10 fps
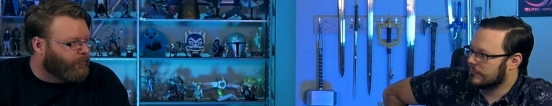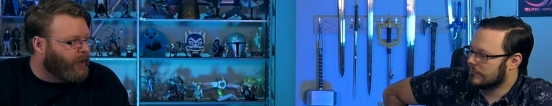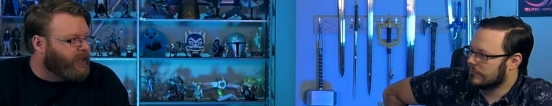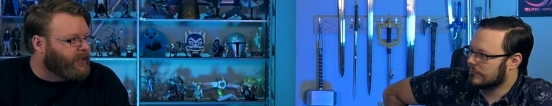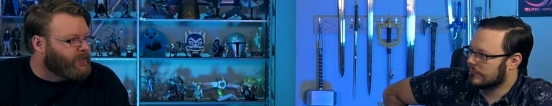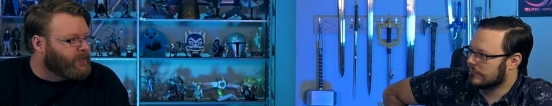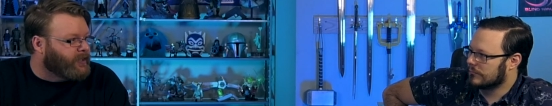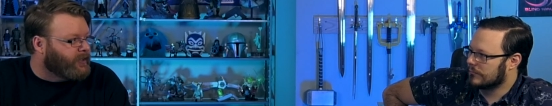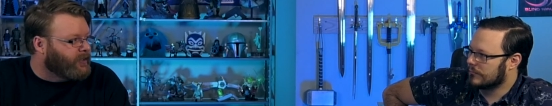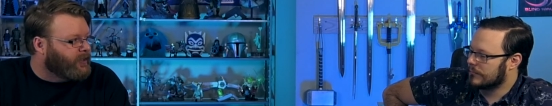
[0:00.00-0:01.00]
Speaker 1: Freddy is
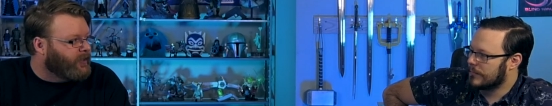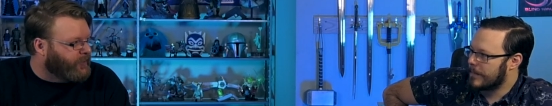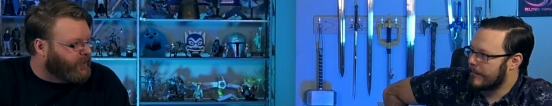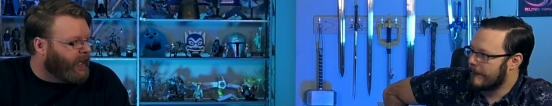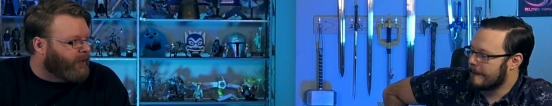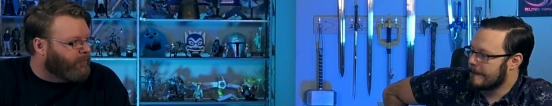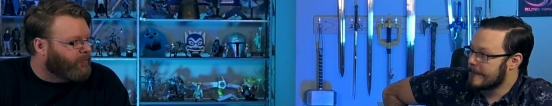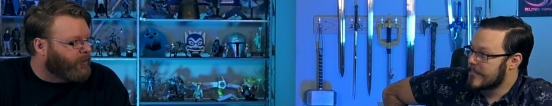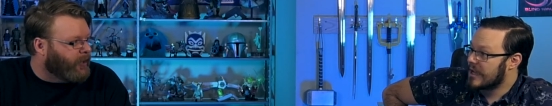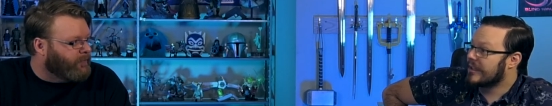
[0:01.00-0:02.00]
the the dam,
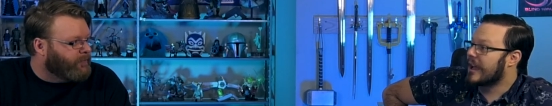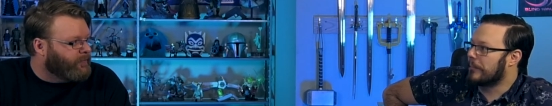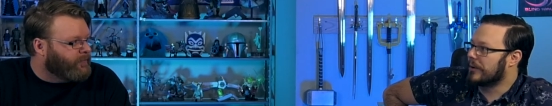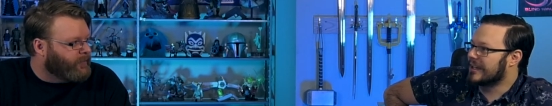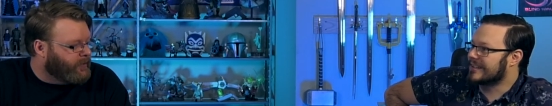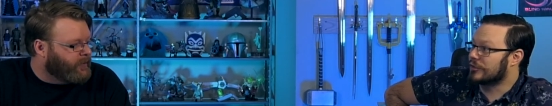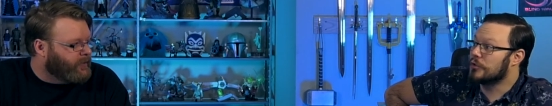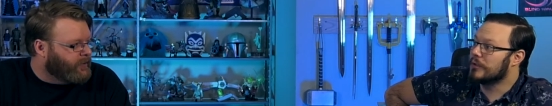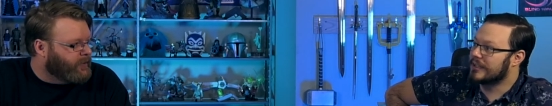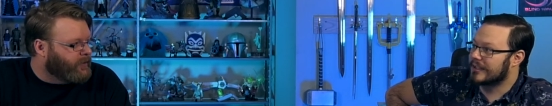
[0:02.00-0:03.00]
right? Yeah, but is it
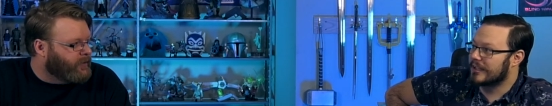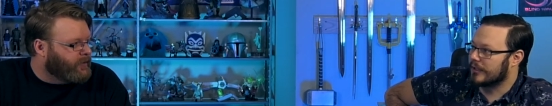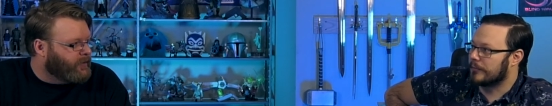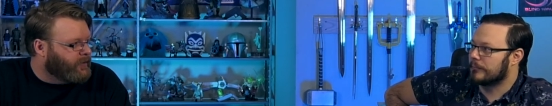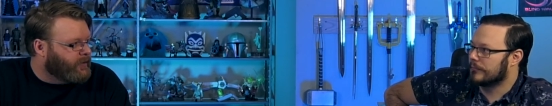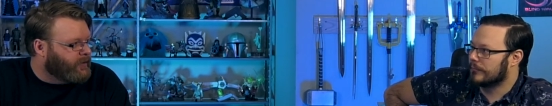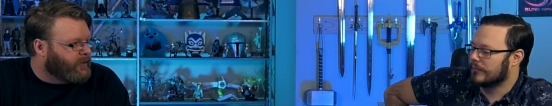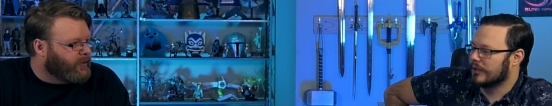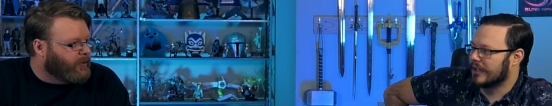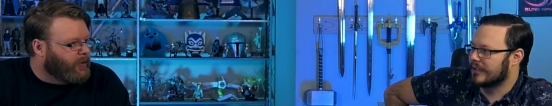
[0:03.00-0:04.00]
too late to kill him?
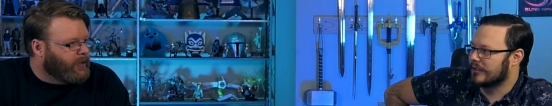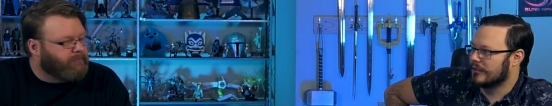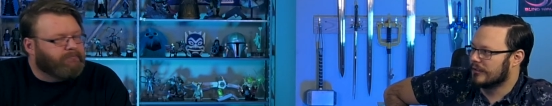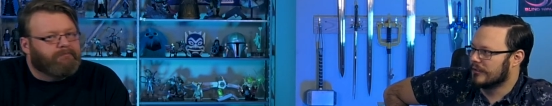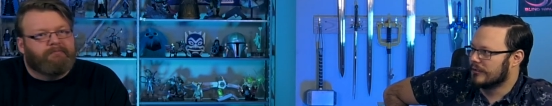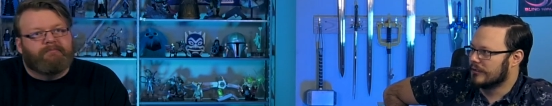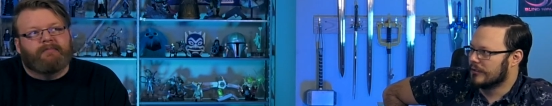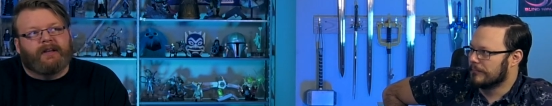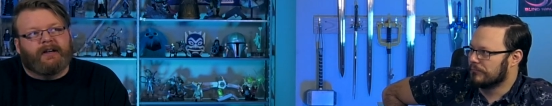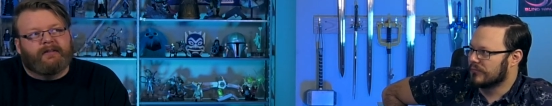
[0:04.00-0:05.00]
Like, hmm.
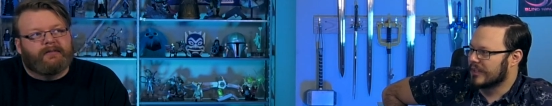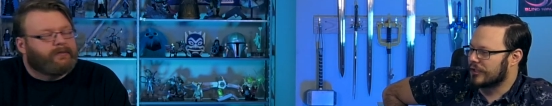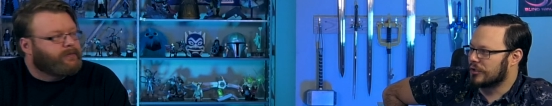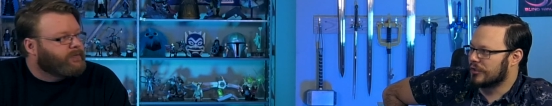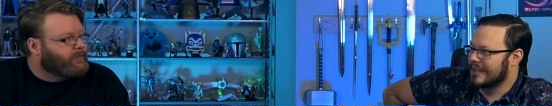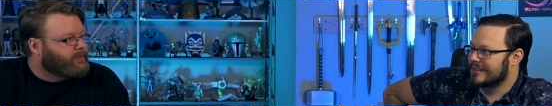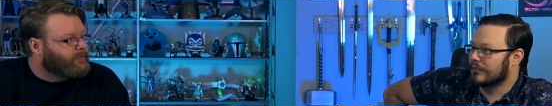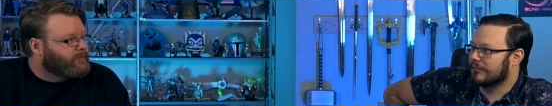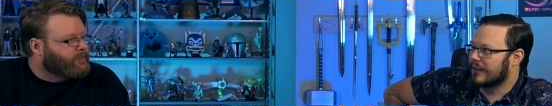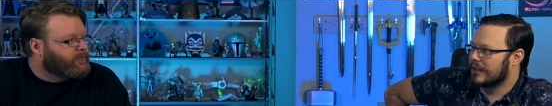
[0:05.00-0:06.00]
Yeah. Like, could they
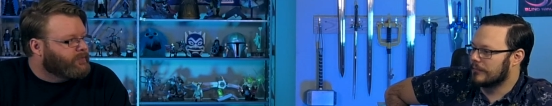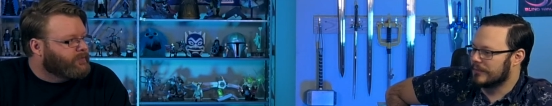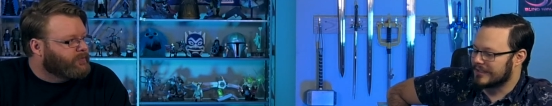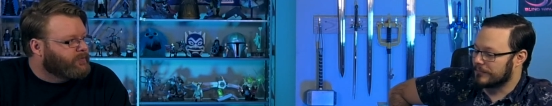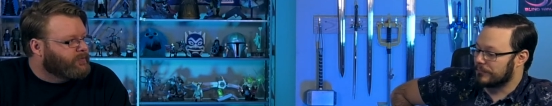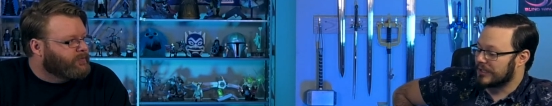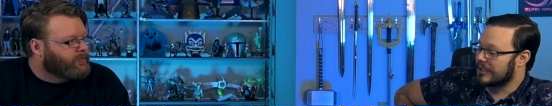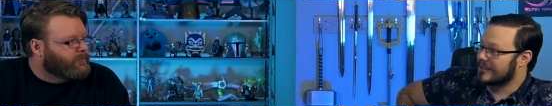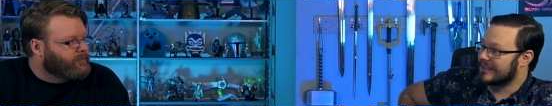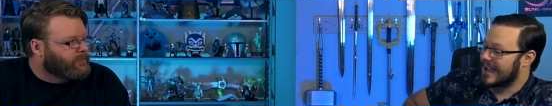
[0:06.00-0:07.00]
still find him? Is it
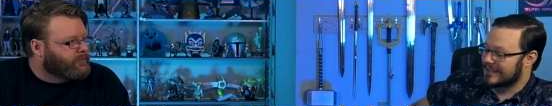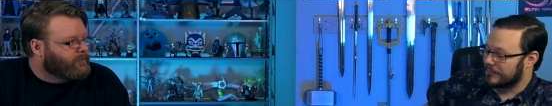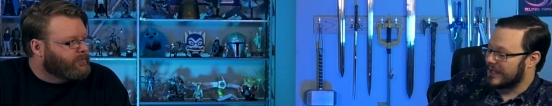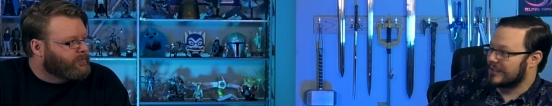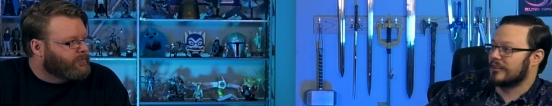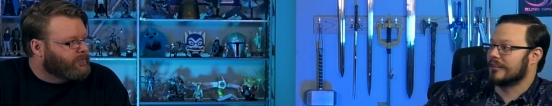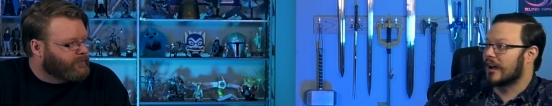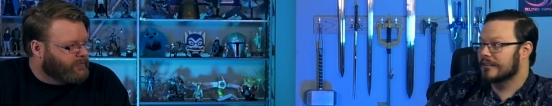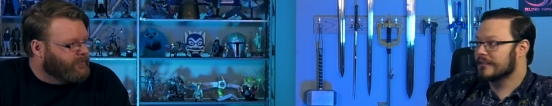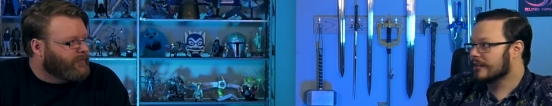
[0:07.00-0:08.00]
because he hasn't made it to the
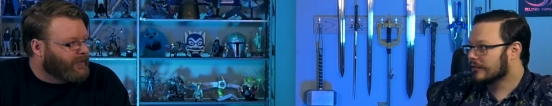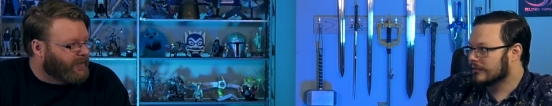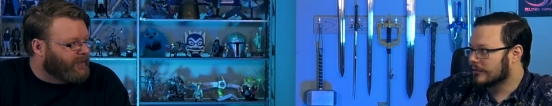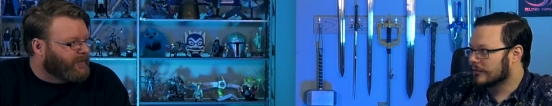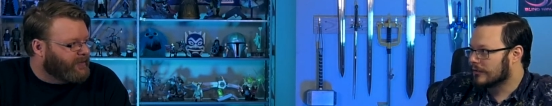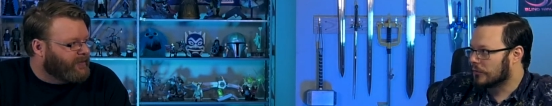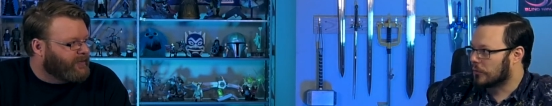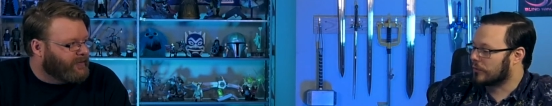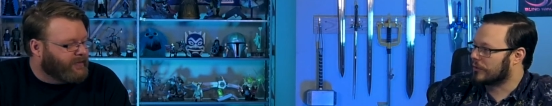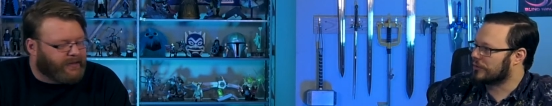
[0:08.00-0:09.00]
docks yet? Yeah.
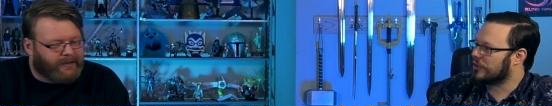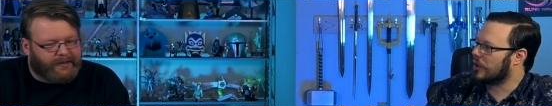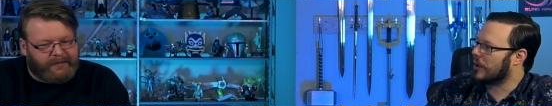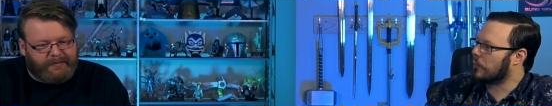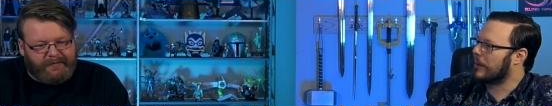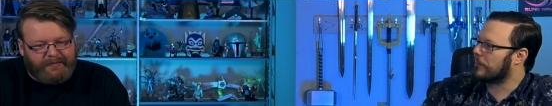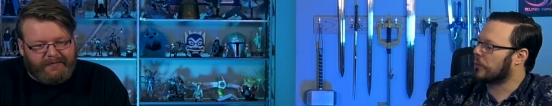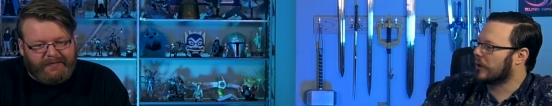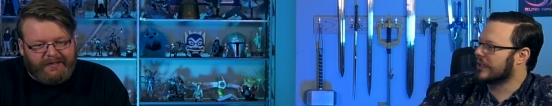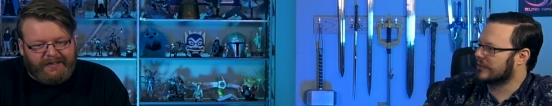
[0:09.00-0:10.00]
Or you know, uh-huh. at what
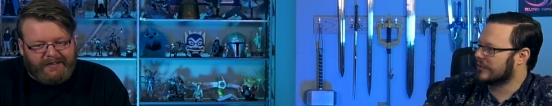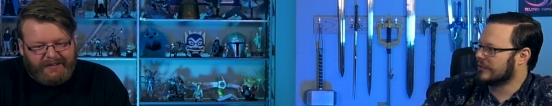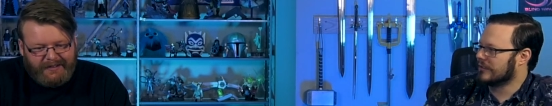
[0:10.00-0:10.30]
point?